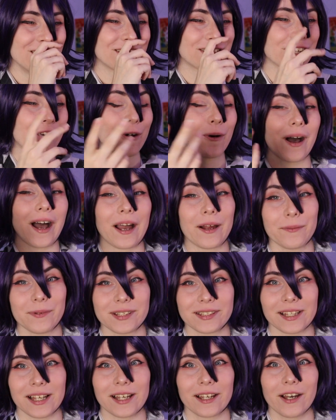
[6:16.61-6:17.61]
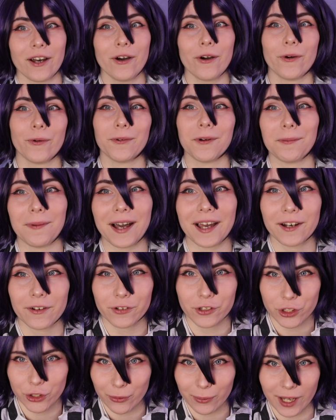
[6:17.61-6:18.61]
So I was like, "Oh, well why
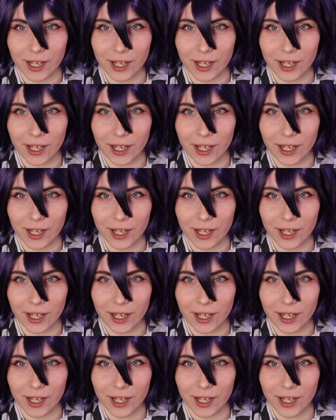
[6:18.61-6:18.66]
don't you